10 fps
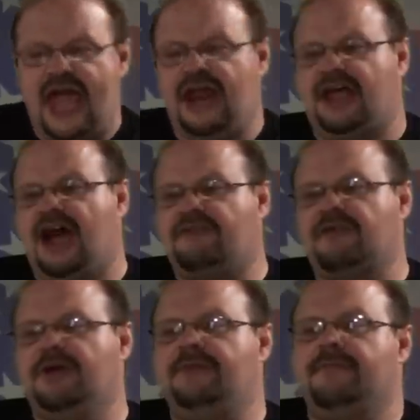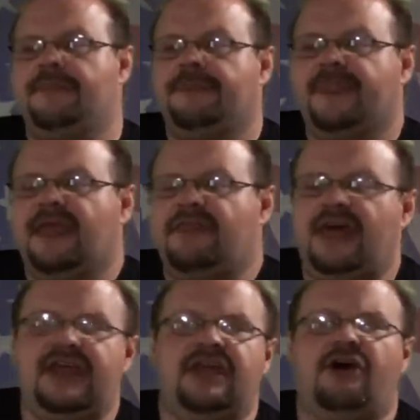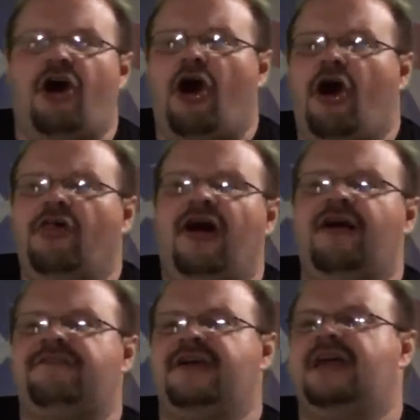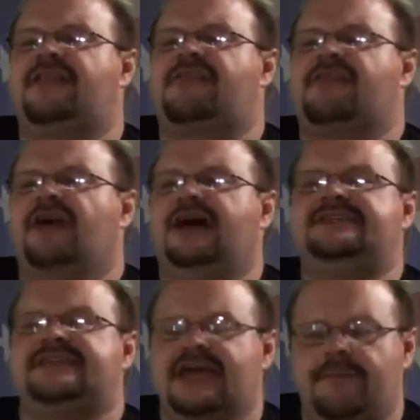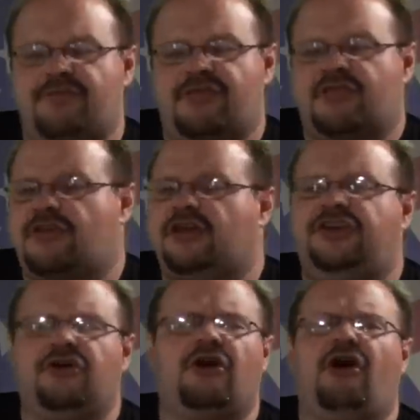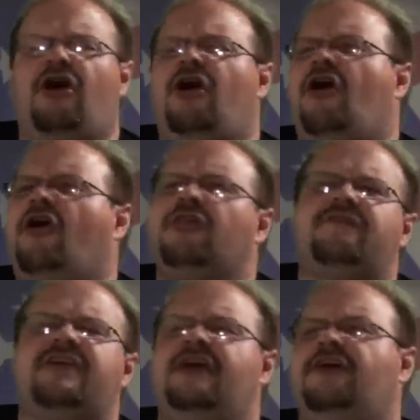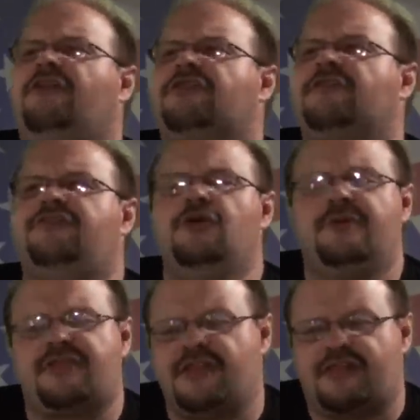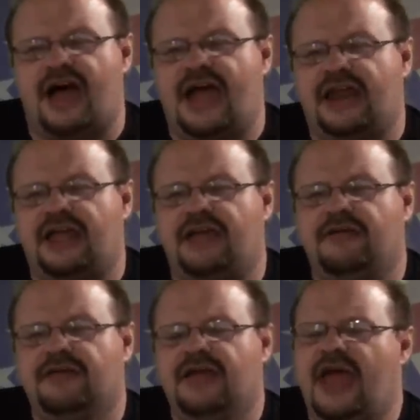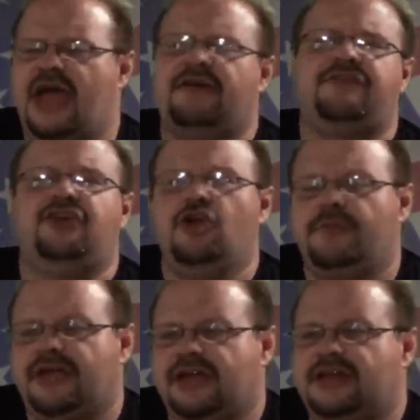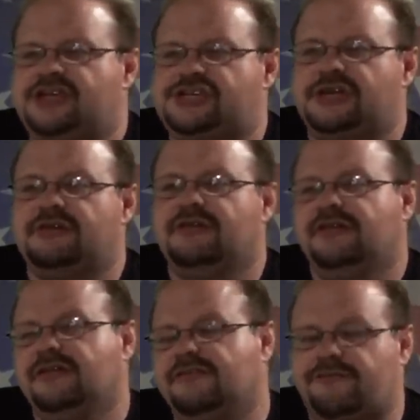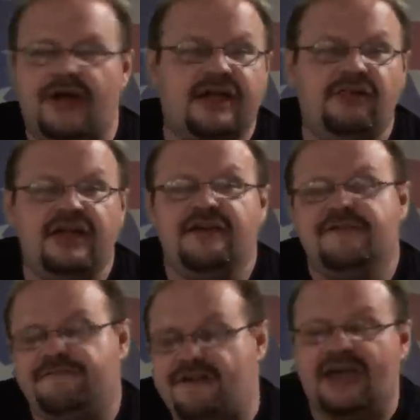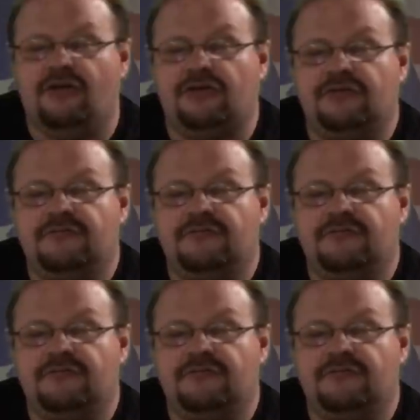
and a government that in all of its attempts to cure all of the ills of human society and of the human condition, frankly, failed.